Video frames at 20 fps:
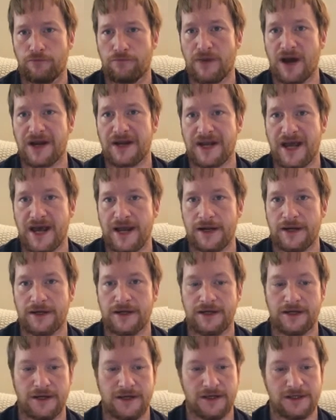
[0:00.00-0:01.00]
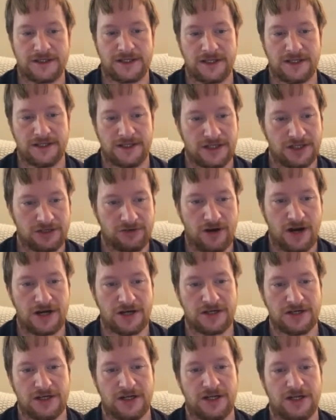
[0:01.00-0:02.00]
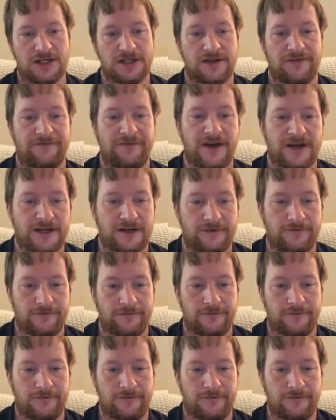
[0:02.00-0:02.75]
my data is that the strategy is effective.